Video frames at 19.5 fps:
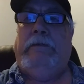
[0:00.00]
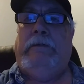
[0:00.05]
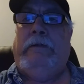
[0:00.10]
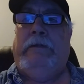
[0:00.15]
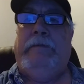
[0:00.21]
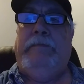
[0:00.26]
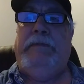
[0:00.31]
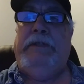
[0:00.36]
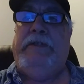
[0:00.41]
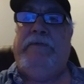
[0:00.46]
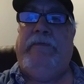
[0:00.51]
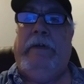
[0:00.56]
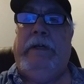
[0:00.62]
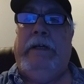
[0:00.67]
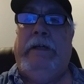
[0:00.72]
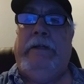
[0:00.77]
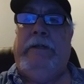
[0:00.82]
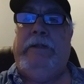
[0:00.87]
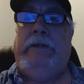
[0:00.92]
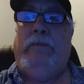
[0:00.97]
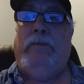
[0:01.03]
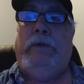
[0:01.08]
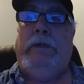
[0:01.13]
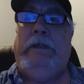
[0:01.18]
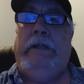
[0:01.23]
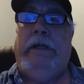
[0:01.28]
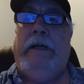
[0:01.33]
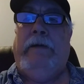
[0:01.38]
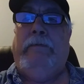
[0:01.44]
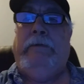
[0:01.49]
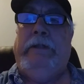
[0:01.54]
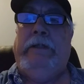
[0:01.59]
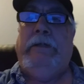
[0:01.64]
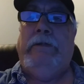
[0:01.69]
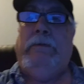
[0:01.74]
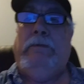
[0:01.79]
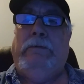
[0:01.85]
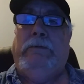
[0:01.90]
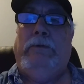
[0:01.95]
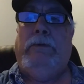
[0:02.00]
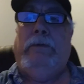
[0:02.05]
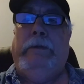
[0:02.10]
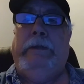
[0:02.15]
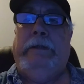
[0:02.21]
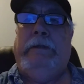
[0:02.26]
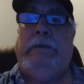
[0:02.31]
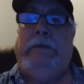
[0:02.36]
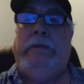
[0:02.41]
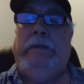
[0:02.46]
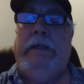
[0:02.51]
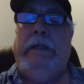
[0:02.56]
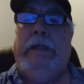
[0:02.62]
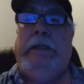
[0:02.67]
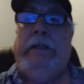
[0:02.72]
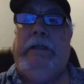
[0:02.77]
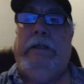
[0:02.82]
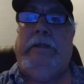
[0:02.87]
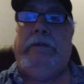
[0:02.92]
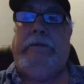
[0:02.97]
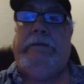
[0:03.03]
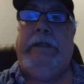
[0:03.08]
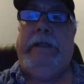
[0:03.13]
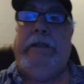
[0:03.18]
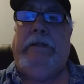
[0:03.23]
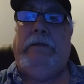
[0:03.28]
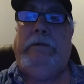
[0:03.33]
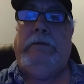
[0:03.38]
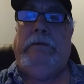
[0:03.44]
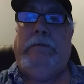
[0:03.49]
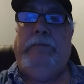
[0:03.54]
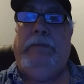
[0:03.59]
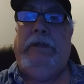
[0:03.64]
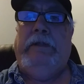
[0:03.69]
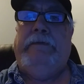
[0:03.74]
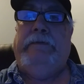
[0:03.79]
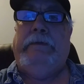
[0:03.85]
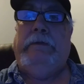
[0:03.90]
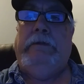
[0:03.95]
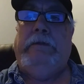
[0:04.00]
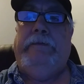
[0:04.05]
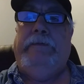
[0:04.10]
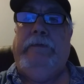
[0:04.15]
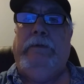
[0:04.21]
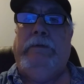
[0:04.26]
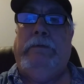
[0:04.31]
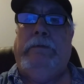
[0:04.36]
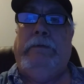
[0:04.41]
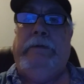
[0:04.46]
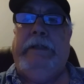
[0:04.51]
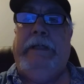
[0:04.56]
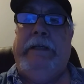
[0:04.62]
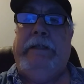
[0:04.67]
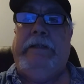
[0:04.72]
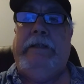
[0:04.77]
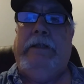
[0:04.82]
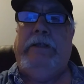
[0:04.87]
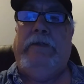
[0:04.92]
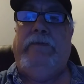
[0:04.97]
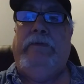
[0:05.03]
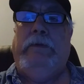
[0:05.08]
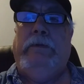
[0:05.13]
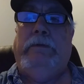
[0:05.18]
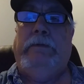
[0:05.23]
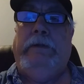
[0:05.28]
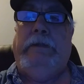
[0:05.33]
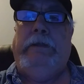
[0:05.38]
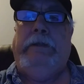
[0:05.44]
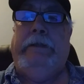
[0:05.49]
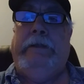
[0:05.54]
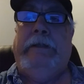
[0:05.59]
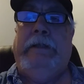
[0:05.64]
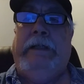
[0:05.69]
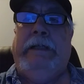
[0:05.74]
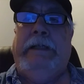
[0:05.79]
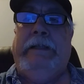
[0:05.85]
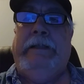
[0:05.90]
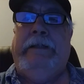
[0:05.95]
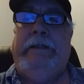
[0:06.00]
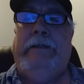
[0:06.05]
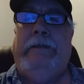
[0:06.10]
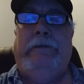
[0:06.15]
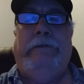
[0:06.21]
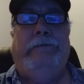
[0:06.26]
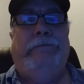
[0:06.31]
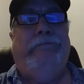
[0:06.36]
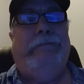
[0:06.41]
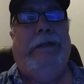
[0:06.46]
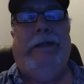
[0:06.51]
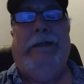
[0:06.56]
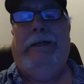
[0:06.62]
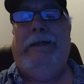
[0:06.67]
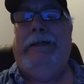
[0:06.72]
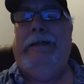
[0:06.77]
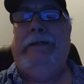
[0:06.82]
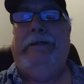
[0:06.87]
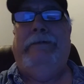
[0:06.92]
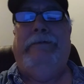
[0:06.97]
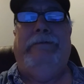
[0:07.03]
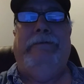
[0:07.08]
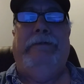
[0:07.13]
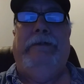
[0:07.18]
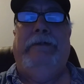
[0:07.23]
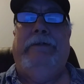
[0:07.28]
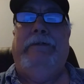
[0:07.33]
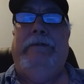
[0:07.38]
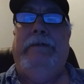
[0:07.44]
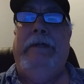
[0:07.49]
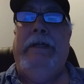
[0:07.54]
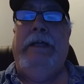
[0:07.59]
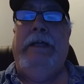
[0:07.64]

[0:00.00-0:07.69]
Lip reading: the misfires and whatnot with the old coil. It'll take a little bit for the excess fuel to clear out of there. I don't know.